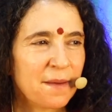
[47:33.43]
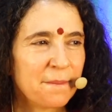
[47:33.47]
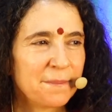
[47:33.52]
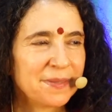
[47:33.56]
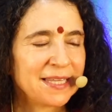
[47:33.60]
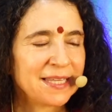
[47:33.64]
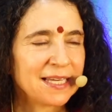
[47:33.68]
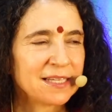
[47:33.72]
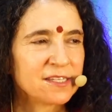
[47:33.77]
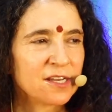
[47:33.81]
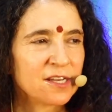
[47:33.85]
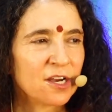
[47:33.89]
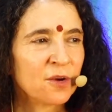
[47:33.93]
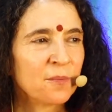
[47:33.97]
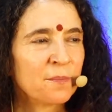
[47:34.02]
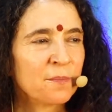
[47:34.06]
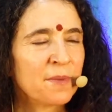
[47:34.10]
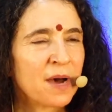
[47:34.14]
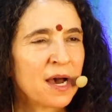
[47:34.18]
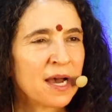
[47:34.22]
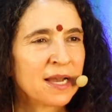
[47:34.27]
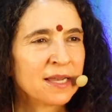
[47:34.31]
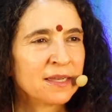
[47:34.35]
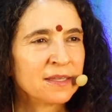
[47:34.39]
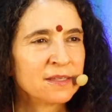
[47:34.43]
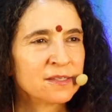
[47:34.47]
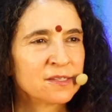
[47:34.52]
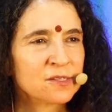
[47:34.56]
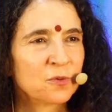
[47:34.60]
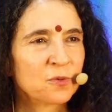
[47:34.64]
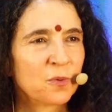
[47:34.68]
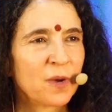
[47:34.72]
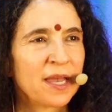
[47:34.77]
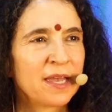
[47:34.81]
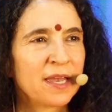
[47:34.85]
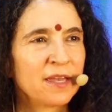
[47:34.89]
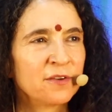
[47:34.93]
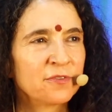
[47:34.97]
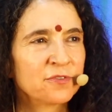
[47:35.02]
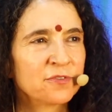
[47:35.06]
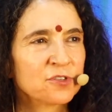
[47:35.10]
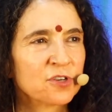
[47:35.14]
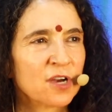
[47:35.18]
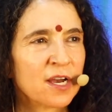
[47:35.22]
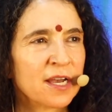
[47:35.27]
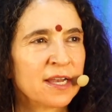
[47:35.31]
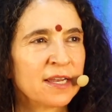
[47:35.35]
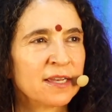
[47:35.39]
But that's our mind's way of
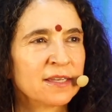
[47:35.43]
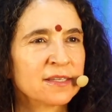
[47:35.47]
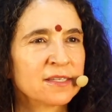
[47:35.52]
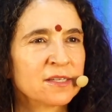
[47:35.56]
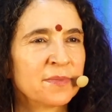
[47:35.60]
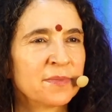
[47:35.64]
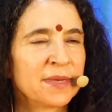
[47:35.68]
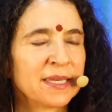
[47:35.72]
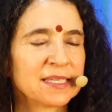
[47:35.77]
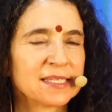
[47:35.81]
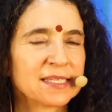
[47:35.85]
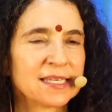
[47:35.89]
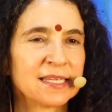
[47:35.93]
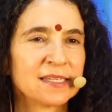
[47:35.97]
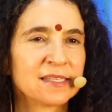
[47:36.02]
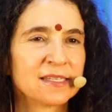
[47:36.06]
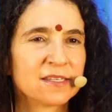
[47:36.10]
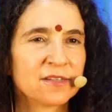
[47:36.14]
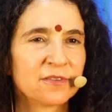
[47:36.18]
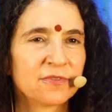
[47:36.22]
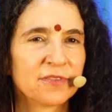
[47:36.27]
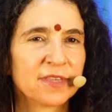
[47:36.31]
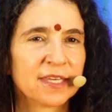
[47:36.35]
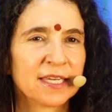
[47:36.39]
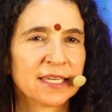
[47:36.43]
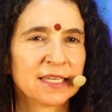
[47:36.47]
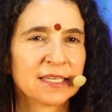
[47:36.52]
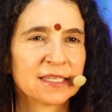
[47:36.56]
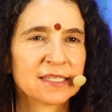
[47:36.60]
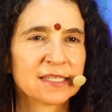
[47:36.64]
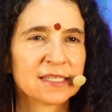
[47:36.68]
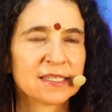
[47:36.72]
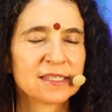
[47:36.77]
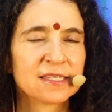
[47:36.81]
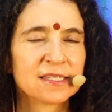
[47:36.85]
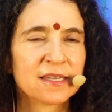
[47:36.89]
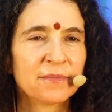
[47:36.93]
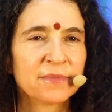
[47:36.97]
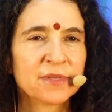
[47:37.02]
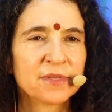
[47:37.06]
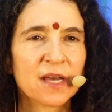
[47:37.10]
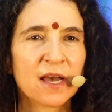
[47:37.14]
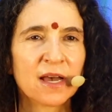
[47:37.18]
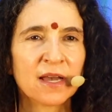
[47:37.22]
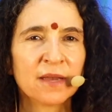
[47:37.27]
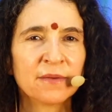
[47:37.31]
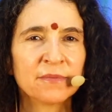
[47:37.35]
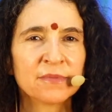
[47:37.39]
trying to make sense of things. And
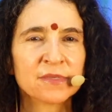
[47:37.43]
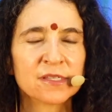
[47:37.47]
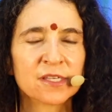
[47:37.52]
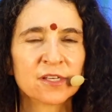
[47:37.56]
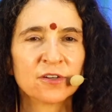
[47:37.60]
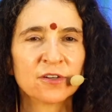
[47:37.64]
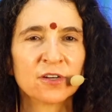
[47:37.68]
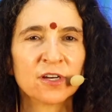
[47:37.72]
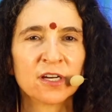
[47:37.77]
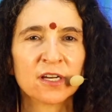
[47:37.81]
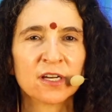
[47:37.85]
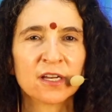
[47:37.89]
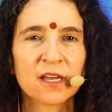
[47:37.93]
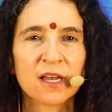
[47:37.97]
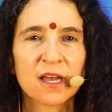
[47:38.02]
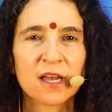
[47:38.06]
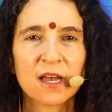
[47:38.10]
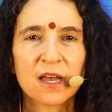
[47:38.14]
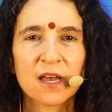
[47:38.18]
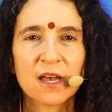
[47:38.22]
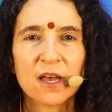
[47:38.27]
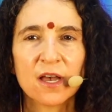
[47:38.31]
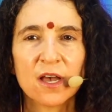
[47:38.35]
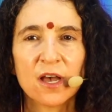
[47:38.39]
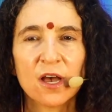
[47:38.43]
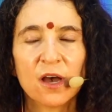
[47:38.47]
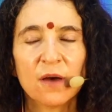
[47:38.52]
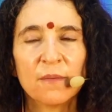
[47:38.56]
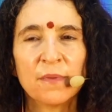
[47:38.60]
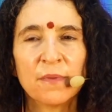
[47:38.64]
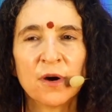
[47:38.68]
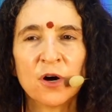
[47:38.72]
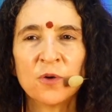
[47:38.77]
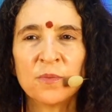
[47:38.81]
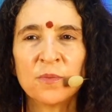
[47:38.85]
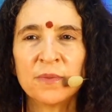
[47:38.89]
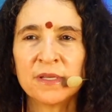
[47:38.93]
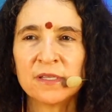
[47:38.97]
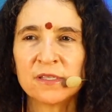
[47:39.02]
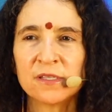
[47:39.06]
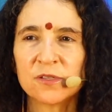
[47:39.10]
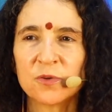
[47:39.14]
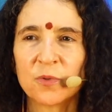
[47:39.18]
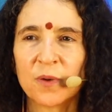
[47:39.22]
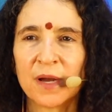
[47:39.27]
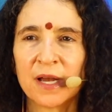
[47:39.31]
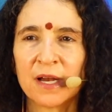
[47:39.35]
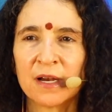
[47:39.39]
sometimes there are
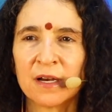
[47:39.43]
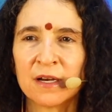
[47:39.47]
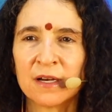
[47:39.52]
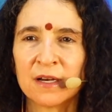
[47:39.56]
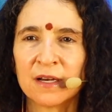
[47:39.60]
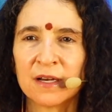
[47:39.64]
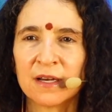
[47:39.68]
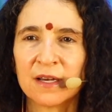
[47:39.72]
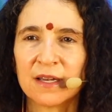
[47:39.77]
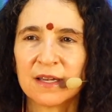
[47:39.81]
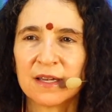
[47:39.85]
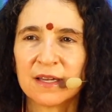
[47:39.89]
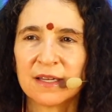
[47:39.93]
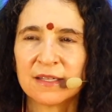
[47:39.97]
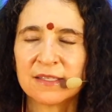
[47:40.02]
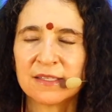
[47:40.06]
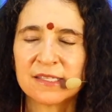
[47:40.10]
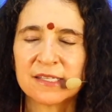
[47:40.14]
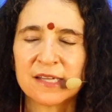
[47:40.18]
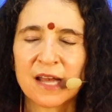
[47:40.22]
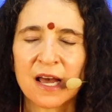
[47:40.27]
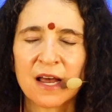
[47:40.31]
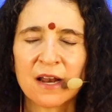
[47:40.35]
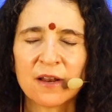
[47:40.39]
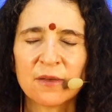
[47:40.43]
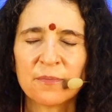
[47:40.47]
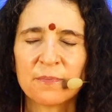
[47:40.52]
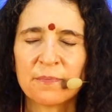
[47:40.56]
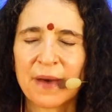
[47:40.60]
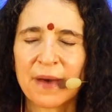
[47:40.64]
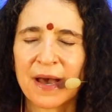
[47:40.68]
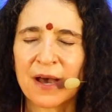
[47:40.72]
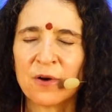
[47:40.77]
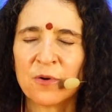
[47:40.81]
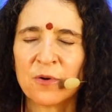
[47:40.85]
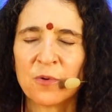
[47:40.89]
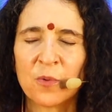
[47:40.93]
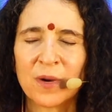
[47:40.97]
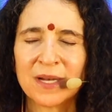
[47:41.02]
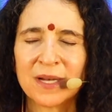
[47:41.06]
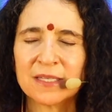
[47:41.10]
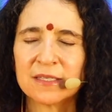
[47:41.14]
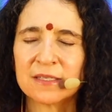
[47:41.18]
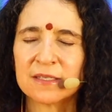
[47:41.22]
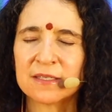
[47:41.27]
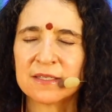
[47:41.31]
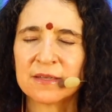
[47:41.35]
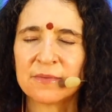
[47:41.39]
moments where it's not about
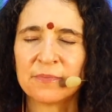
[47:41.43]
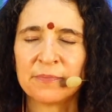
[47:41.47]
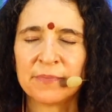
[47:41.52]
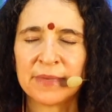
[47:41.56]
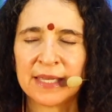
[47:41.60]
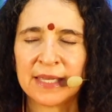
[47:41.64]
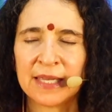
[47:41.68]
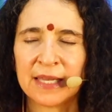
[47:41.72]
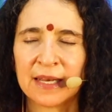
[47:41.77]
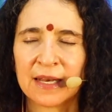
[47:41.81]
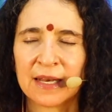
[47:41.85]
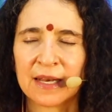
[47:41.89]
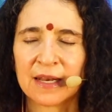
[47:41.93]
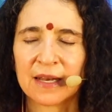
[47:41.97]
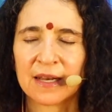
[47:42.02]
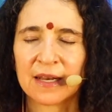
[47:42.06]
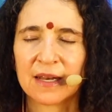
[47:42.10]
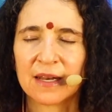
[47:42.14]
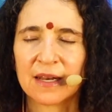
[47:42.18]
what does it mean.